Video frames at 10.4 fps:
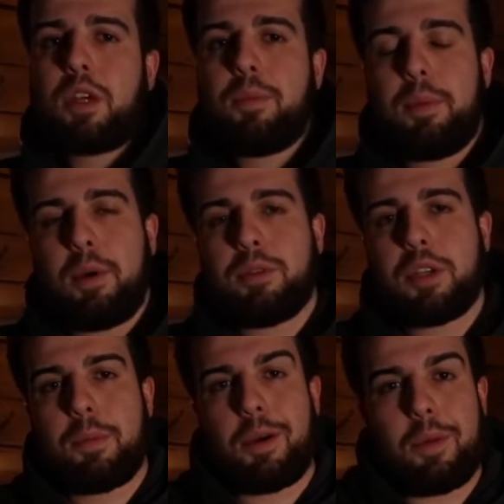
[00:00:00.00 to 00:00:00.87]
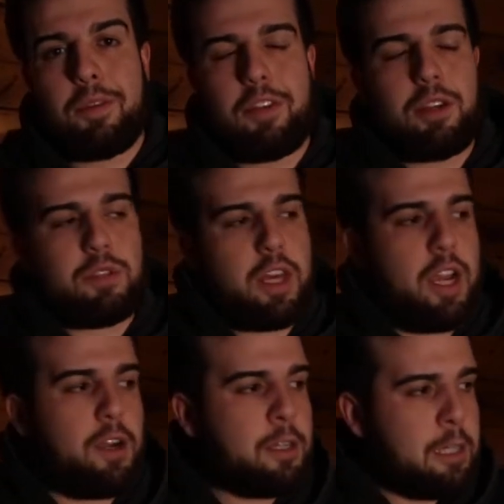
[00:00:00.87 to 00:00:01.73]
I'll be posting about my videos
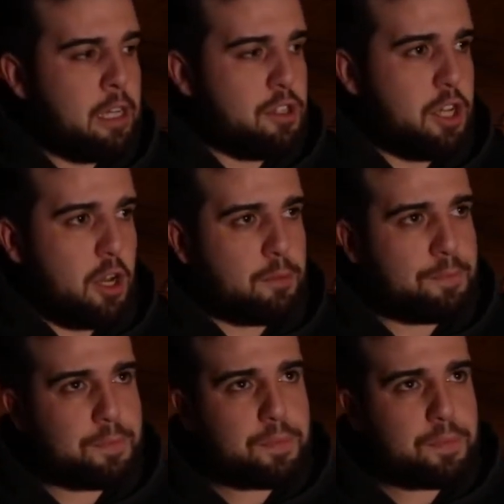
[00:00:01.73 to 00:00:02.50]
there. So